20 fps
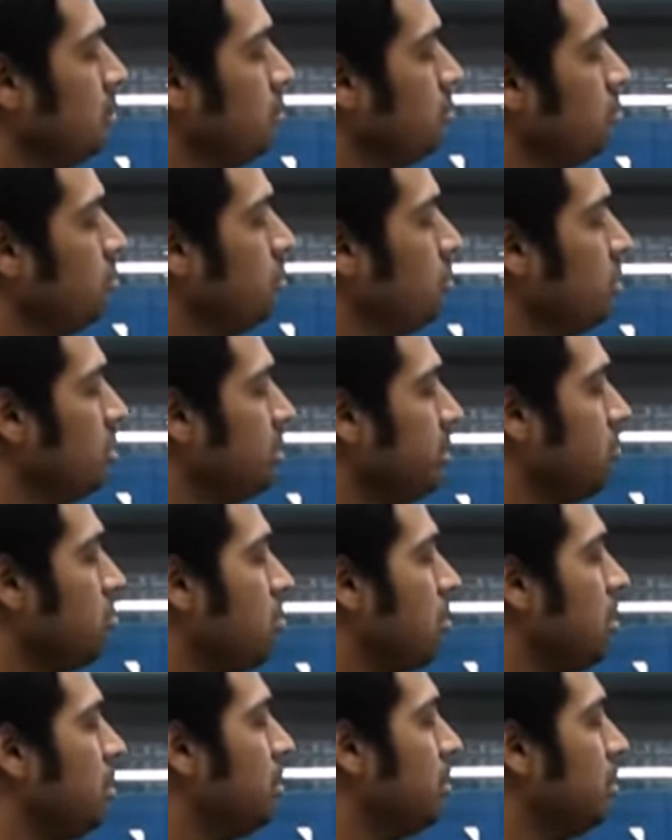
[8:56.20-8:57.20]
which is the
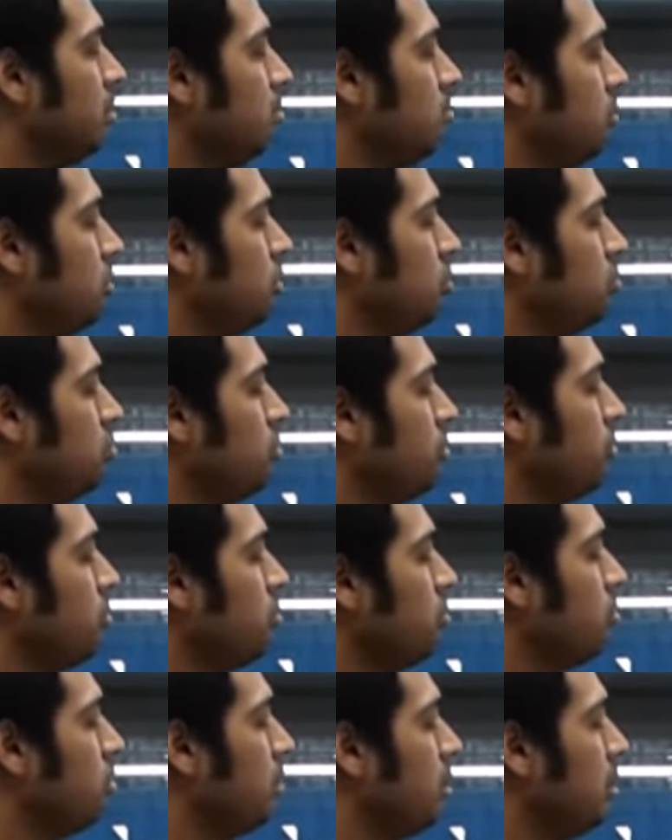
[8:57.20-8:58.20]
one in which we
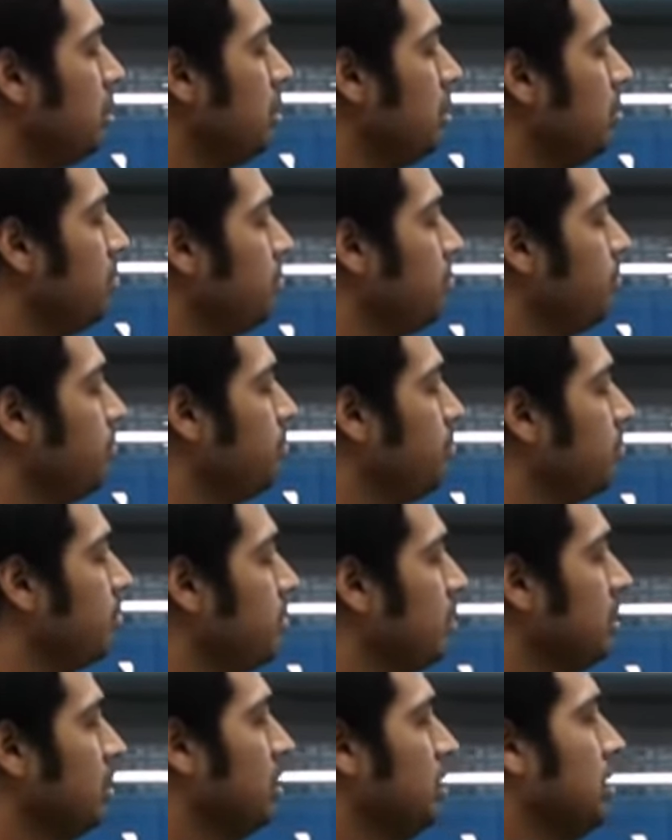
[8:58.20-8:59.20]
wanna
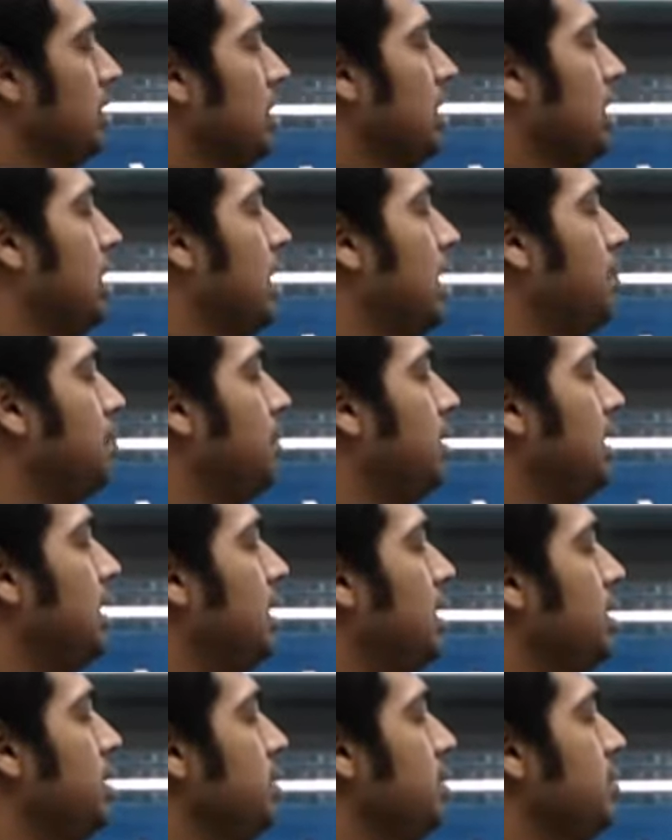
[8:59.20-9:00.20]

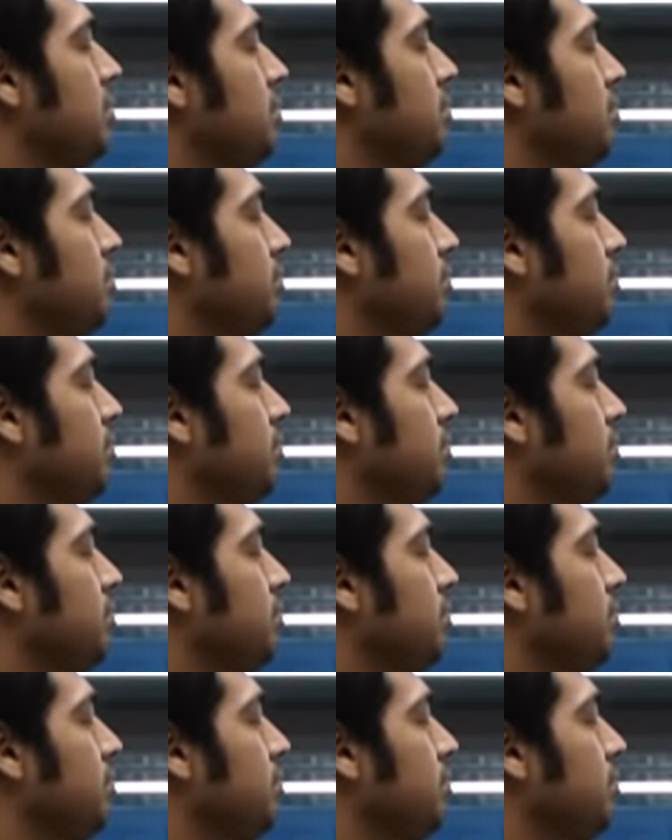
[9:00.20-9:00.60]
apply